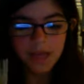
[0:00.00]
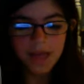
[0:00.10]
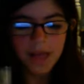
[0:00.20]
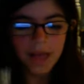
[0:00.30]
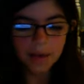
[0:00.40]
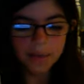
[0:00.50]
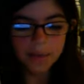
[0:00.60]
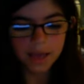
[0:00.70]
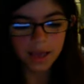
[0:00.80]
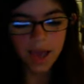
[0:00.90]
"Help
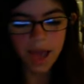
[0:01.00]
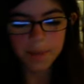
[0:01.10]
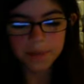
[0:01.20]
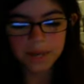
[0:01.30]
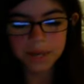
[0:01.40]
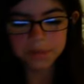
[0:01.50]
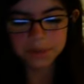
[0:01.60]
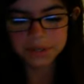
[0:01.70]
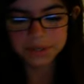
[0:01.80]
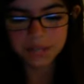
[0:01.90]
me! I'm being
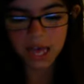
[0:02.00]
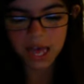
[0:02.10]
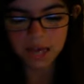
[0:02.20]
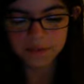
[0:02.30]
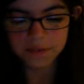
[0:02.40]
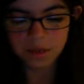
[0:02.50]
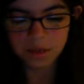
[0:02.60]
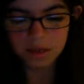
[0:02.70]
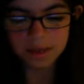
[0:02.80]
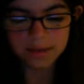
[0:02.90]
burned alive!"
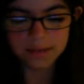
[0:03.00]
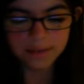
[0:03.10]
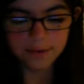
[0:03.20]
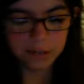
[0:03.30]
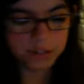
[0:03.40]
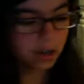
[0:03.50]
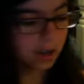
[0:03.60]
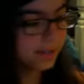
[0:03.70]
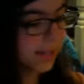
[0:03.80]
the voice called